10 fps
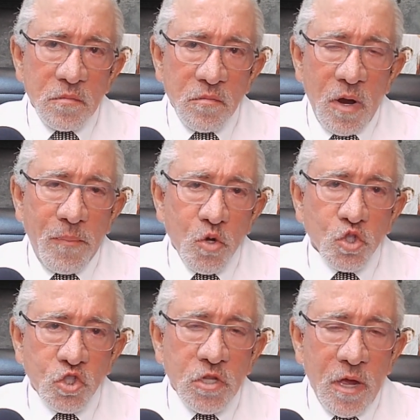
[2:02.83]
my
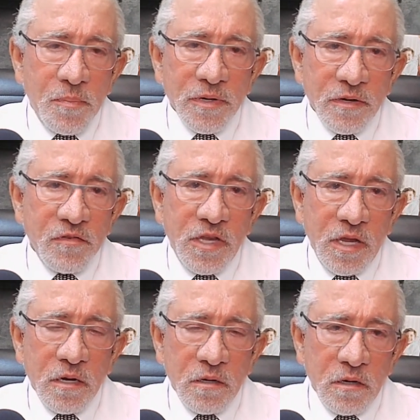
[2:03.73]
postoperative
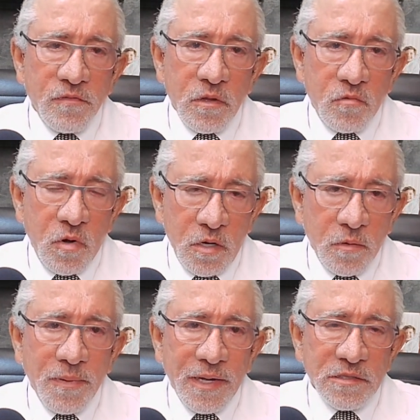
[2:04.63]
care of the
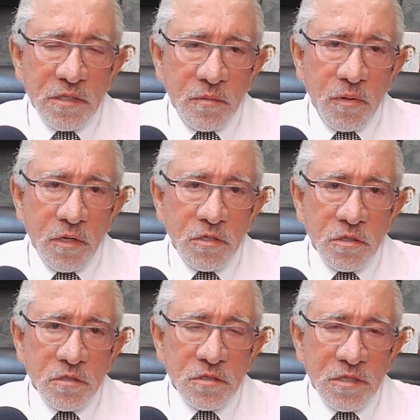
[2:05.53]
rhinoplasty
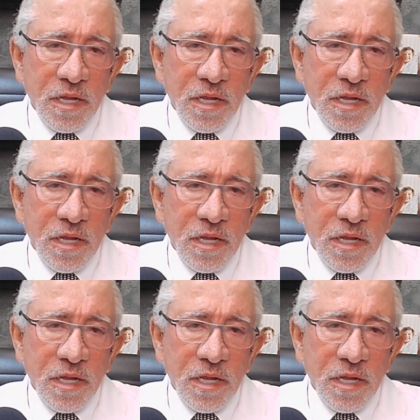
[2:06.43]
patients